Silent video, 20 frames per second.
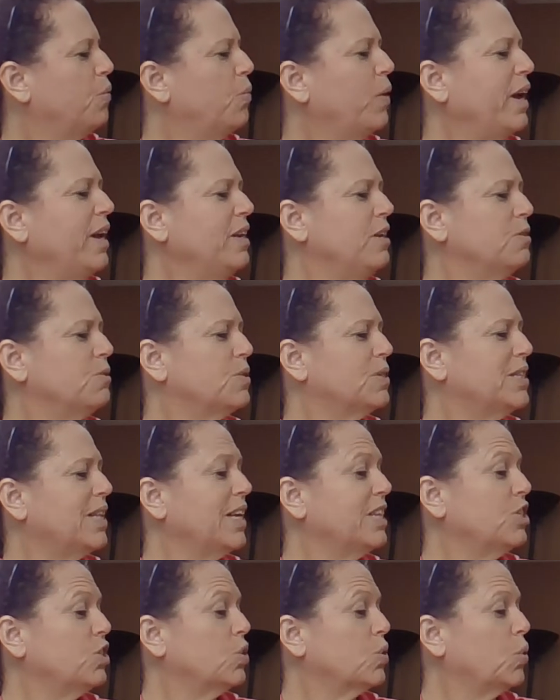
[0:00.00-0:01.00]
Rhinos
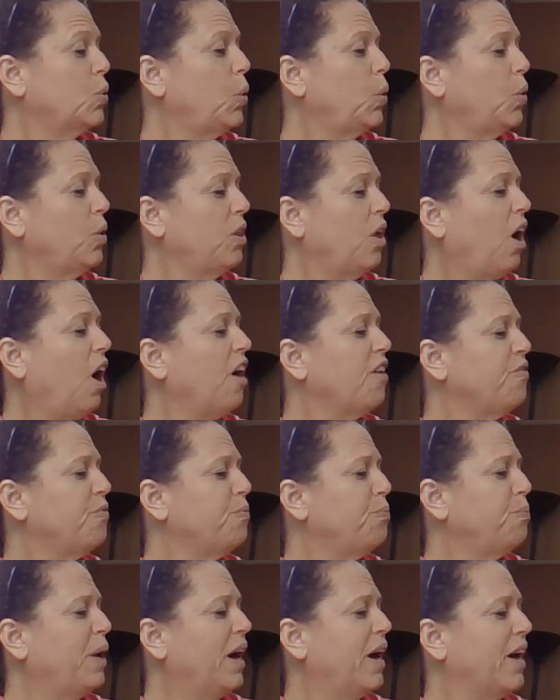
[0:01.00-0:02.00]
like to cool
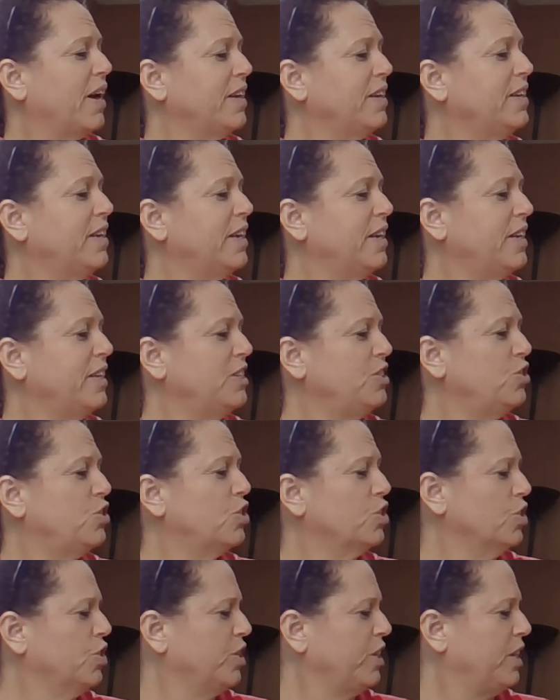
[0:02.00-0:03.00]
off by getting
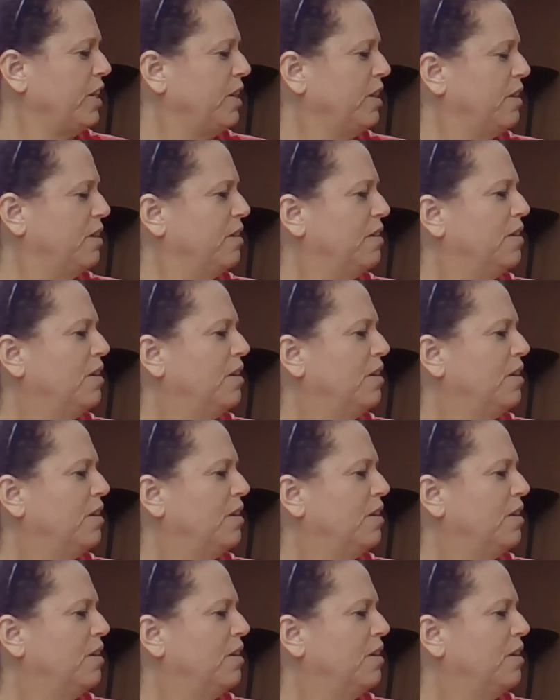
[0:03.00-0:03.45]
dirty,